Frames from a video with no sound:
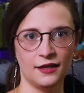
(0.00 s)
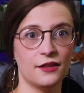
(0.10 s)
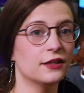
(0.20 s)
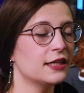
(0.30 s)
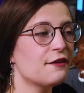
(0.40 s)

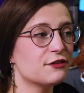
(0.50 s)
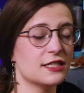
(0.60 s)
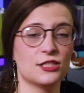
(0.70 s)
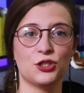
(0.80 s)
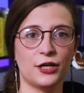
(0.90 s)
The left
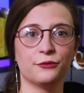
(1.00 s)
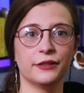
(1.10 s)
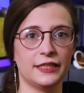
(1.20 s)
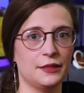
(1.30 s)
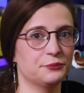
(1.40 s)
is
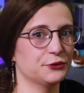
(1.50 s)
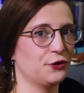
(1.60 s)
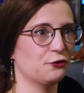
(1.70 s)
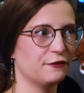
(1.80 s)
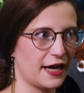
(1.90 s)
generally
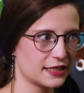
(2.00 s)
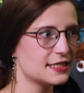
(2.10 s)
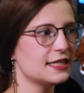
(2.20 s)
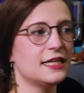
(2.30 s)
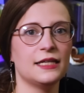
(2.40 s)

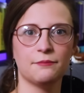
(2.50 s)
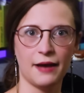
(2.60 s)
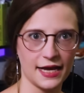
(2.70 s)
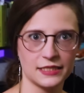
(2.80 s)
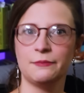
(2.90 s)
pro-vaccine,
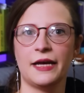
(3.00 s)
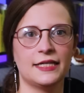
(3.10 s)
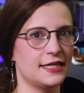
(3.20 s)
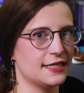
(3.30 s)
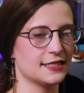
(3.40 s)
mask
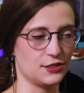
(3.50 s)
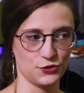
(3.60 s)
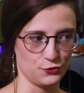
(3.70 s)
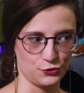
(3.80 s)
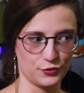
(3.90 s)
mandates, and
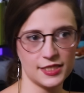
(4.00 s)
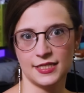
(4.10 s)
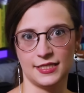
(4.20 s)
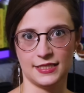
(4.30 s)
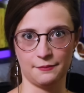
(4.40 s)
social
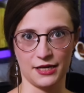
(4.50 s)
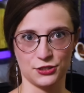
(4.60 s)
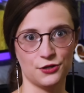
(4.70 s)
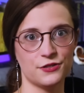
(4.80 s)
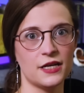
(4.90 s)
distancing
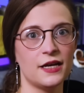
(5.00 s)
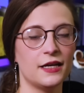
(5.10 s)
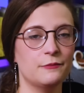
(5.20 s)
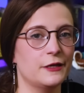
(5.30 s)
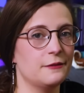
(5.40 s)
measures,
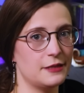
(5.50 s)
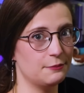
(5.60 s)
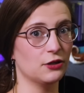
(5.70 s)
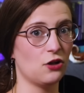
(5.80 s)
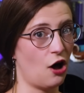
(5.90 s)
but
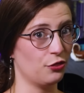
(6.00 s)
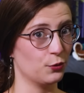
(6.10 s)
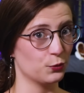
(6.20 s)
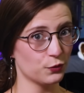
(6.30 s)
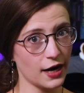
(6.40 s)
people on the
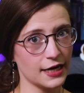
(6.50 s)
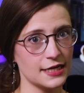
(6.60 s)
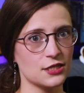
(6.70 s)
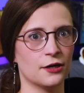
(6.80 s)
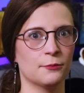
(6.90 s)

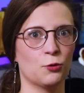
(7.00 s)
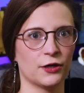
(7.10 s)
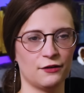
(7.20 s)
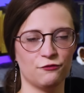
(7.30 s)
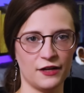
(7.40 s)
right are more
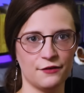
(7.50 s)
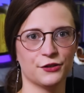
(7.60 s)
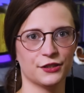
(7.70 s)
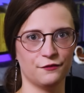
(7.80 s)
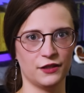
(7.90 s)
in
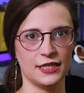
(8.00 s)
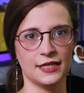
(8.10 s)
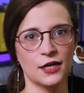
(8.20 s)
favor of the,